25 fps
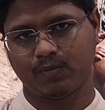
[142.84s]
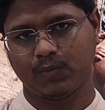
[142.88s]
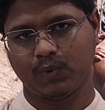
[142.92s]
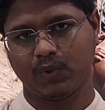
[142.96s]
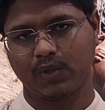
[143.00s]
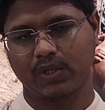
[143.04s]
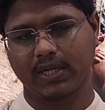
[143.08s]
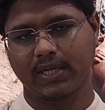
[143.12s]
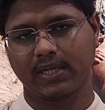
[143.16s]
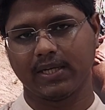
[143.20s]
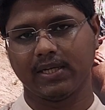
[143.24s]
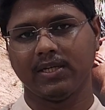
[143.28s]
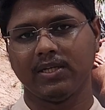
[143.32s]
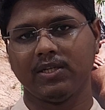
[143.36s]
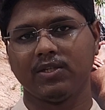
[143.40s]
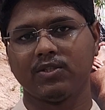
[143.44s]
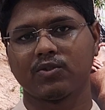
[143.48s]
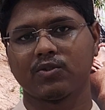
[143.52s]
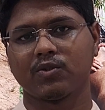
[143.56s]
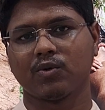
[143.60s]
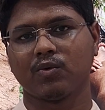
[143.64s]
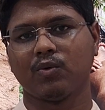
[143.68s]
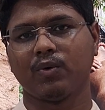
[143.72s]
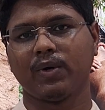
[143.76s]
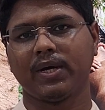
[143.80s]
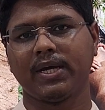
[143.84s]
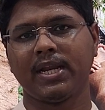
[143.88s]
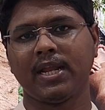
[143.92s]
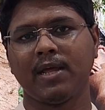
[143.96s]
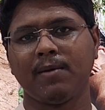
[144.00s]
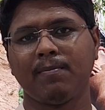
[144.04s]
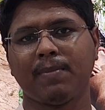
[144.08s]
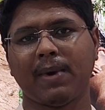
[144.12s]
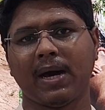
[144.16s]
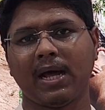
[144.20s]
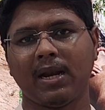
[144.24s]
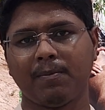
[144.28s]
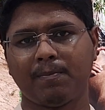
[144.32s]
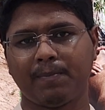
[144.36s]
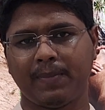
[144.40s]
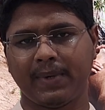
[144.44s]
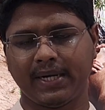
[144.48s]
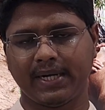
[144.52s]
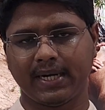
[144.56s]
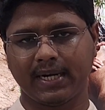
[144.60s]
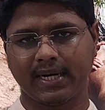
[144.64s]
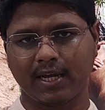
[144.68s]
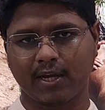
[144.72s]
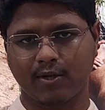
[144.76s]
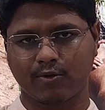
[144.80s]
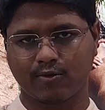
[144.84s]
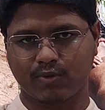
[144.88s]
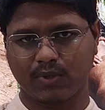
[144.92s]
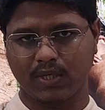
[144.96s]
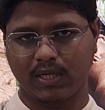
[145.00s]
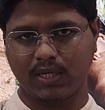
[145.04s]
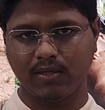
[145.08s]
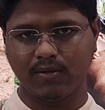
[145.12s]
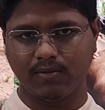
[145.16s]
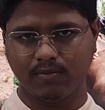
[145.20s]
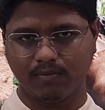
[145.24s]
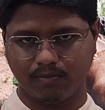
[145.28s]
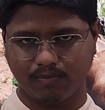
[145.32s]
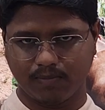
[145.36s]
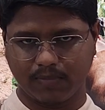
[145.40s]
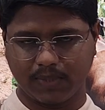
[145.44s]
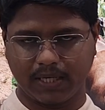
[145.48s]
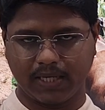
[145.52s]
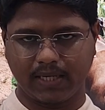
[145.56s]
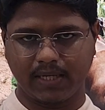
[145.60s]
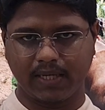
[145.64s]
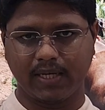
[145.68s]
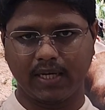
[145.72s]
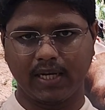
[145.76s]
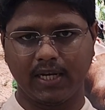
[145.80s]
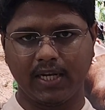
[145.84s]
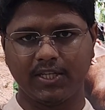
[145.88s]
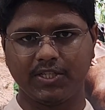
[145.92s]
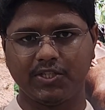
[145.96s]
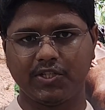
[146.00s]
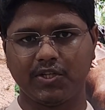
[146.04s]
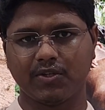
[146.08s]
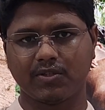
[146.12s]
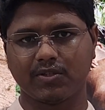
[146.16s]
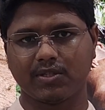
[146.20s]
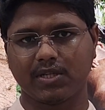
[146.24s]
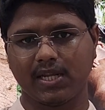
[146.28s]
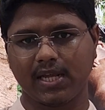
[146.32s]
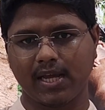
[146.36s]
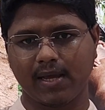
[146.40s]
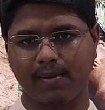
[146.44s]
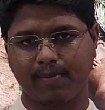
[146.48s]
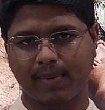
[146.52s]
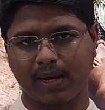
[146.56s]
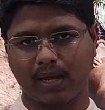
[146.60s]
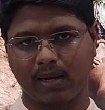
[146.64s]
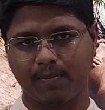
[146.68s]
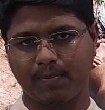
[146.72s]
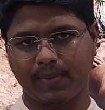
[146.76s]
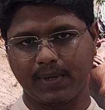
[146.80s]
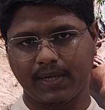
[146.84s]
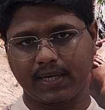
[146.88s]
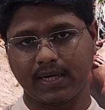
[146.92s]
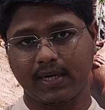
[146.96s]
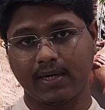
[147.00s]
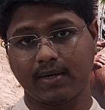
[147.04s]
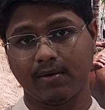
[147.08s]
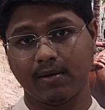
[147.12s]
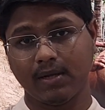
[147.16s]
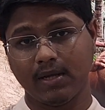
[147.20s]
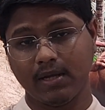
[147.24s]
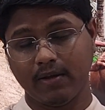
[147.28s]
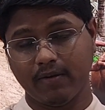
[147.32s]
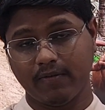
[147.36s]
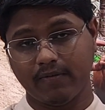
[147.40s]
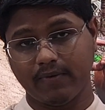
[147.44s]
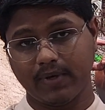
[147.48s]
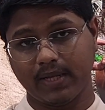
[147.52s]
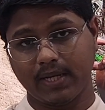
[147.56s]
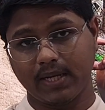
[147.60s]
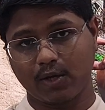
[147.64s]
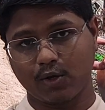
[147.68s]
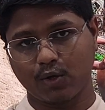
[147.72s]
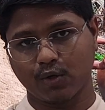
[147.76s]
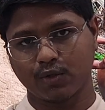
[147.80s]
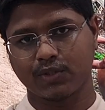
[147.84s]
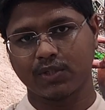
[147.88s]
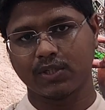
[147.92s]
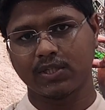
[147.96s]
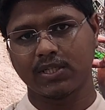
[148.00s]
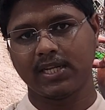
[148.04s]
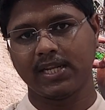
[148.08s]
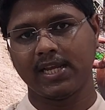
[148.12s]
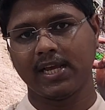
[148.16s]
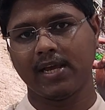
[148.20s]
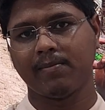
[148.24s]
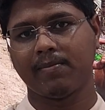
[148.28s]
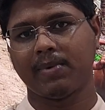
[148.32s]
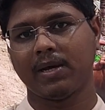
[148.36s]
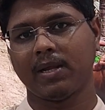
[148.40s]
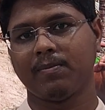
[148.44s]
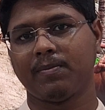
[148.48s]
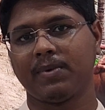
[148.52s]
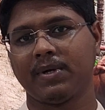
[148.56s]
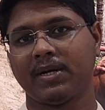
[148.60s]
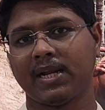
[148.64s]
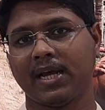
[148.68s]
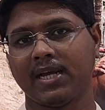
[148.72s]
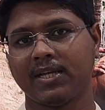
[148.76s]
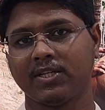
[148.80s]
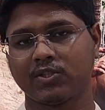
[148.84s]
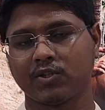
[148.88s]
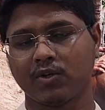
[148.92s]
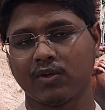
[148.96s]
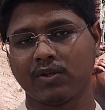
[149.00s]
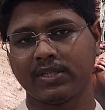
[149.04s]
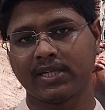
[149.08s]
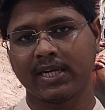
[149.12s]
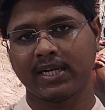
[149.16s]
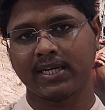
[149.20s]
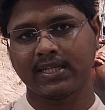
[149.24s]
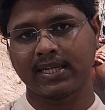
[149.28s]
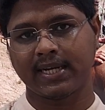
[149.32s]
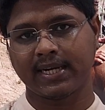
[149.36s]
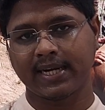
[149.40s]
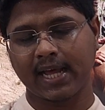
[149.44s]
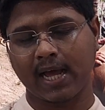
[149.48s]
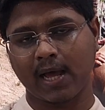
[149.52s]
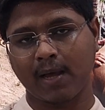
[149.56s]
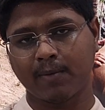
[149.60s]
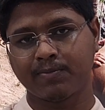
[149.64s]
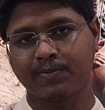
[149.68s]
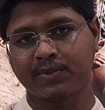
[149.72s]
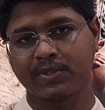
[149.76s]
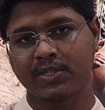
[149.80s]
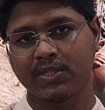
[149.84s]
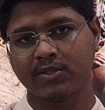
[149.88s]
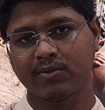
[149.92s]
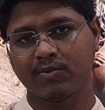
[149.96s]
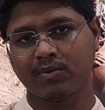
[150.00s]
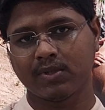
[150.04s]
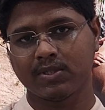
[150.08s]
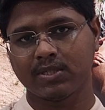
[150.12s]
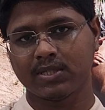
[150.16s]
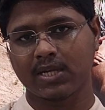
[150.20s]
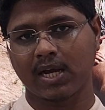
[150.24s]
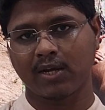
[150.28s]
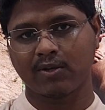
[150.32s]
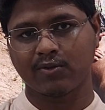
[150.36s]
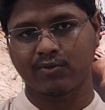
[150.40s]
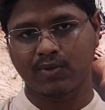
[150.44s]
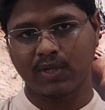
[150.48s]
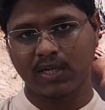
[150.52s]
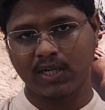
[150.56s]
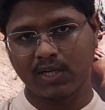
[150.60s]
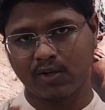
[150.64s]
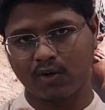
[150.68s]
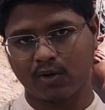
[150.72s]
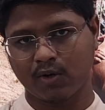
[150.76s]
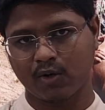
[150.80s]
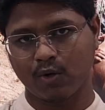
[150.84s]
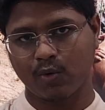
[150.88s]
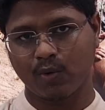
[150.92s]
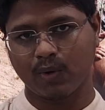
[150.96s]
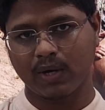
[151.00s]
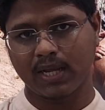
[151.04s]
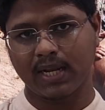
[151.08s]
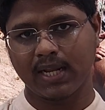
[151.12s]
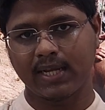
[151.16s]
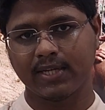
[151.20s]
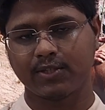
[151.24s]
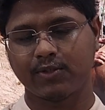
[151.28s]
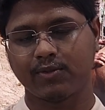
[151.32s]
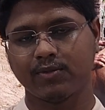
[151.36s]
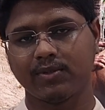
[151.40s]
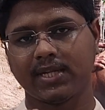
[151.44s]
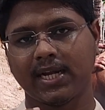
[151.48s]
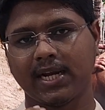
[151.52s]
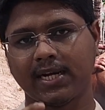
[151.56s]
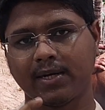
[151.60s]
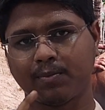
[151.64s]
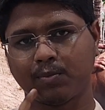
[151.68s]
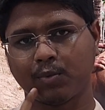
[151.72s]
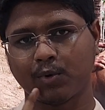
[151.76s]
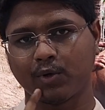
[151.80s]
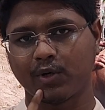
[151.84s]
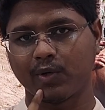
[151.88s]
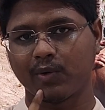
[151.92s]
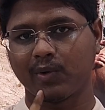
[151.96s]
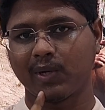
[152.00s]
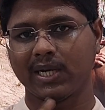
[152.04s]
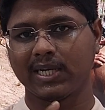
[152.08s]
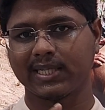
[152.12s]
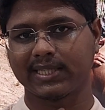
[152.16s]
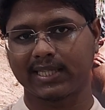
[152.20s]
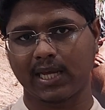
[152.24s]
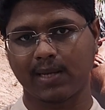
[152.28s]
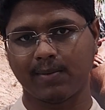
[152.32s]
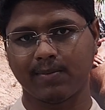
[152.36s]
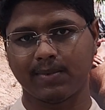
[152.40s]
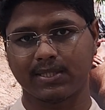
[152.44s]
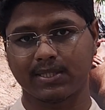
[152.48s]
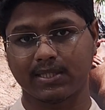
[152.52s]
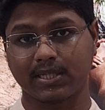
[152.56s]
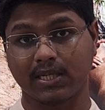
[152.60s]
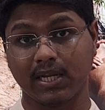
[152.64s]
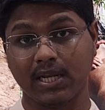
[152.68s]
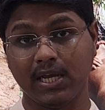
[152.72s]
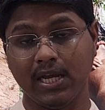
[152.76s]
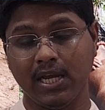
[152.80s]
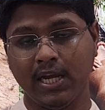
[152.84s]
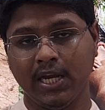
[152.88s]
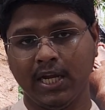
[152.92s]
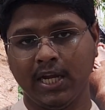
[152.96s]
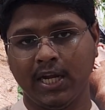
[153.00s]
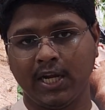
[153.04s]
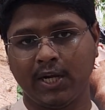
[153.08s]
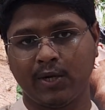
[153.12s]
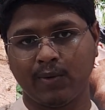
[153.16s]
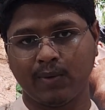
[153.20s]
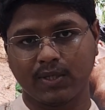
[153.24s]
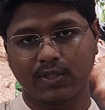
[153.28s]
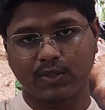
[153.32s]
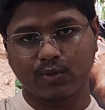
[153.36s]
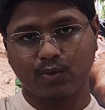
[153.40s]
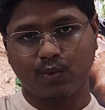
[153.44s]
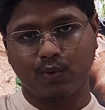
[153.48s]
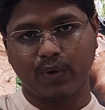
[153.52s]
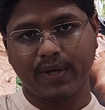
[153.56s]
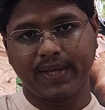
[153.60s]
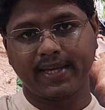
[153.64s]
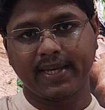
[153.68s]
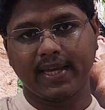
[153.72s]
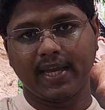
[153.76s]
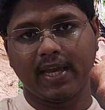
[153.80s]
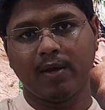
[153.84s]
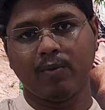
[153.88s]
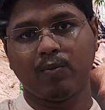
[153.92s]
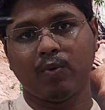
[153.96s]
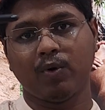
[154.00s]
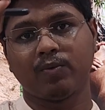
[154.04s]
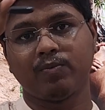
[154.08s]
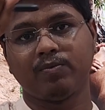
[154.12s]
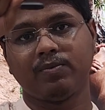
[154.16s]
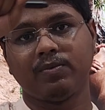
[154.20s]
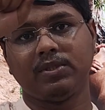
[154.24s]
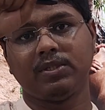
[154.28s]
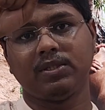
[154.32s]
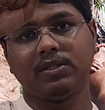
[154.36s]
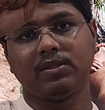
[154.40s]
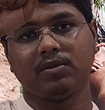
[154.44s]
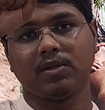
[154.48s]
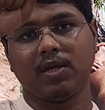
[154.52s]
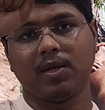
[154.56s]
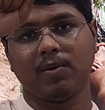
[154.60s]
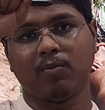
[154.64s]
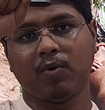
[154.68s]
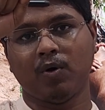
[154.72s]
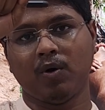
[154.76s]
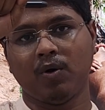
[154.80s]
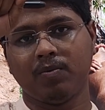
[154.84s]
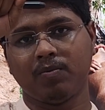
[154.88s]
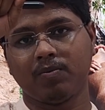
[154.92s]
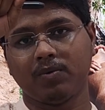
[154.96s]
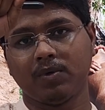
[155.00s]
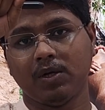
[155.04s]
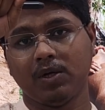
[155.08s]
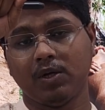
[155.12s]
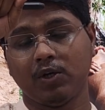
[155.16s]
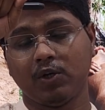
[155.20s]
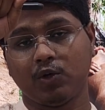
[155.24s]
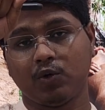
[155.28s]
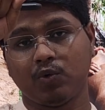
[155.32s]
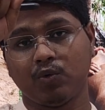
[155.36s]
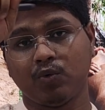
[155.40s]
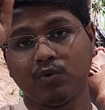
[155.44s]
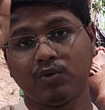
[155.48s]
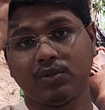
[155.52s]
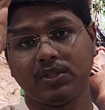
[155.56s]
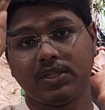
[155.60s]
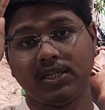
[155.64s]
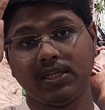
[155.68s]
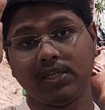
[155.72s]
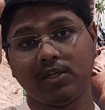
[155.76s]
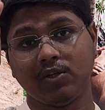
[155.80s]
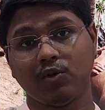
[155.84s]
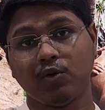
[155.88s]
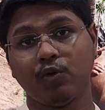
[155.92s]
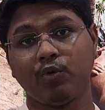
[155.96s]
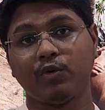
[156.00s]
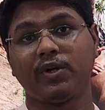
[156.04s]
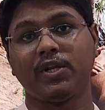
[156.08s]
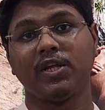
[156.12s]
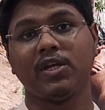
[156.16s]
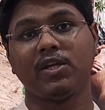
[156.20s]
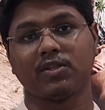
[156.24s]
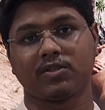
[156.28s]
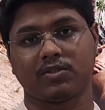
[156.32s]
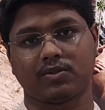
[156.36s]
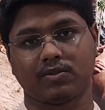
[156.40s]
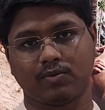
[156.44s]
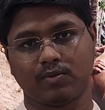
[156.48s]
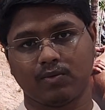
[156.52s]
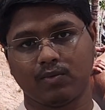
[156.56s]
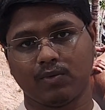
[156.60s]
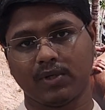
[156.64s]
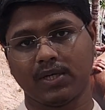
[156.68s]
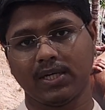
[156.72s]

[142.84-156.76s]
Okay, so when I palpated, actually very religiously I palpated, very cautiously I palpated, I saw that that abscess was actually not localized to that particular thigh muscle. It was going above to the gluteus.